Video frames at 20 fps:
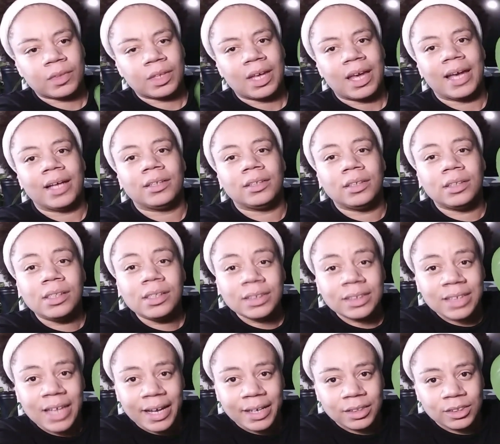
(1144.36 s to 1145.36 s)
It looks
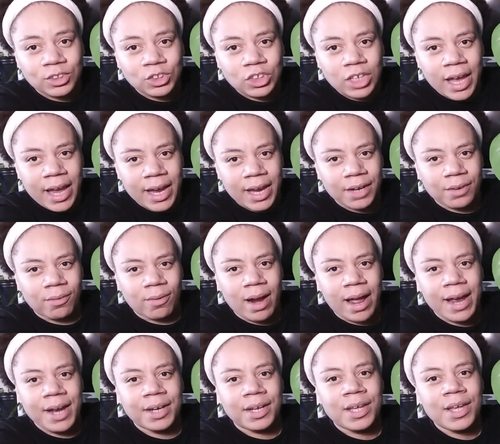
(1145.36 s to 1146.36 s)
like a jade,
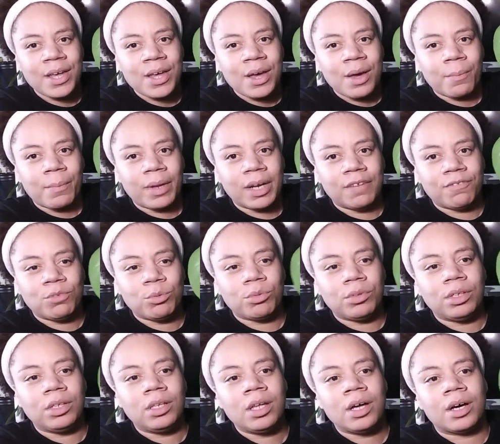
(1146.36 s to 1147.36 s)
right? But if you
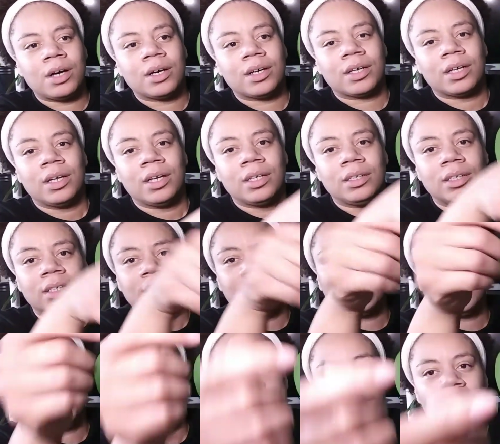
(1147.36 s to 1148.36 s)
look
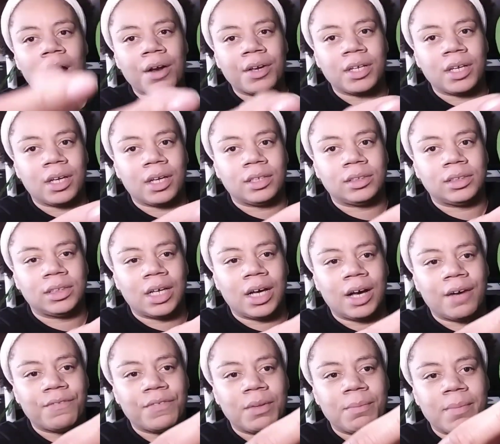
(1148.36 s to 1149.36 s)
at the markings
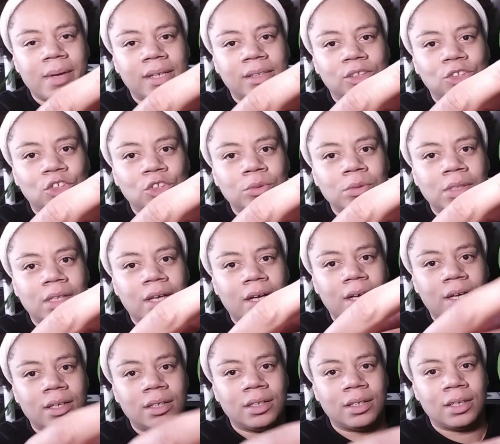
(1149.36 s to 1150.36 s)
of the
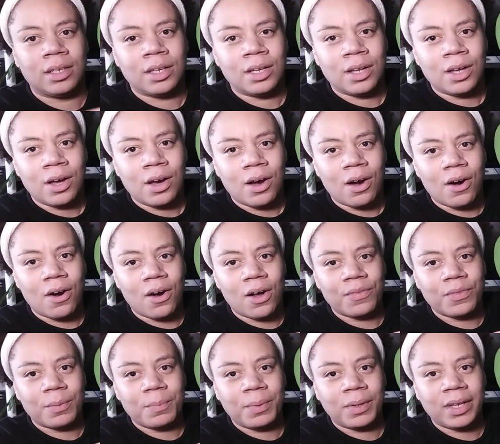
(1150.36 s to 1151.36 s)
Mandula
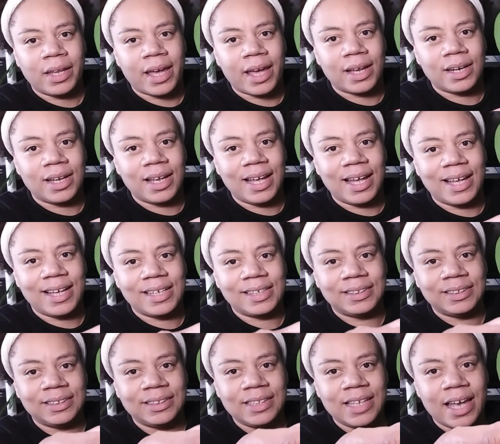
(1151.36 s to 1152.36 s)
on the plant.
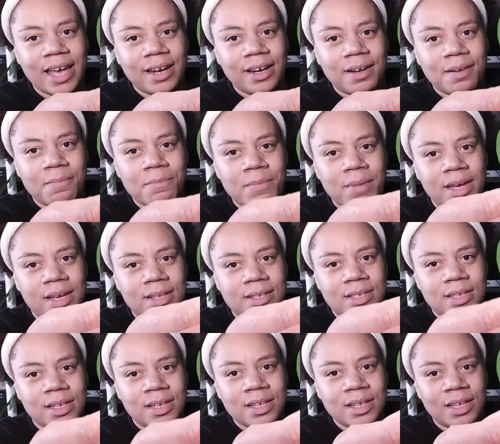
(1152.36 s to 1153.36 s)
Isn't that
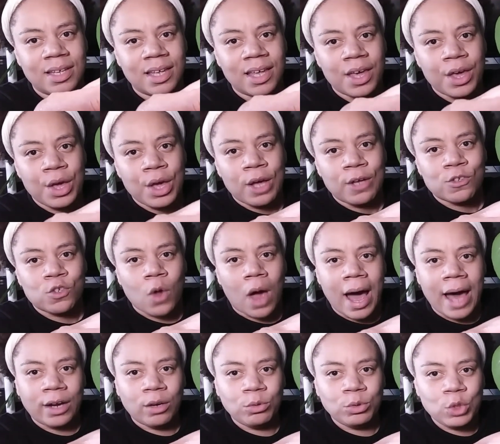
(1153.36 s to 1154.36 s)
amazing? So
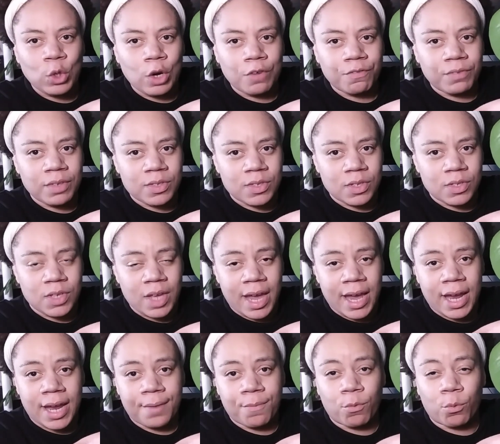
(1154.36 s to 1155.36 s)
I don't know if this is
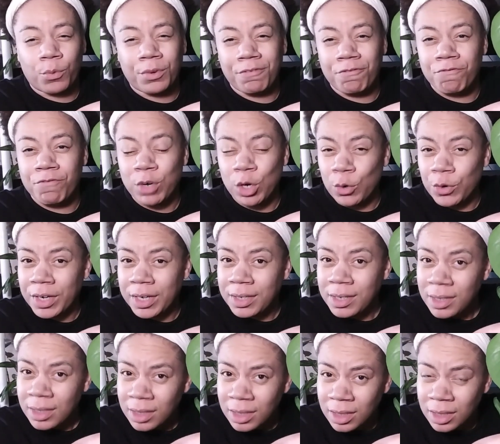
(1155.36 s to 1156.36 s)
a
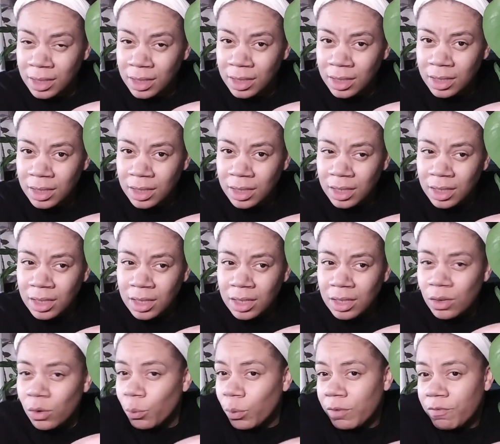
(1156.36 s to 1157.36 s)
reverted
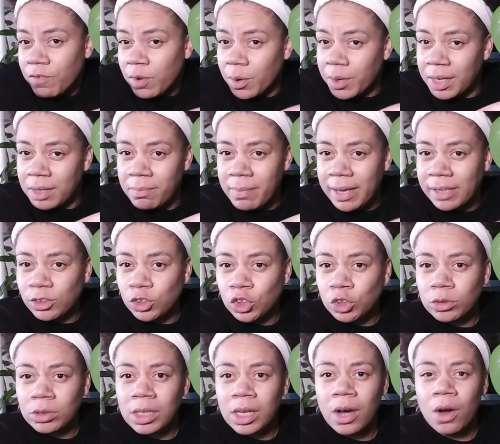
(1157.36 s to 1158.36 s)

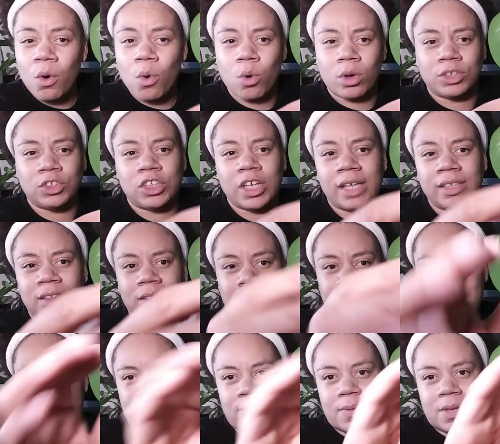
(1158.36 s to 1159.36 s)
Mandula, or just
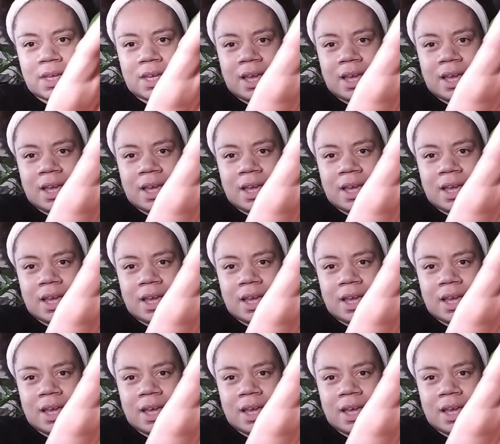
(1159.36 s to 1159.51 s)
maybe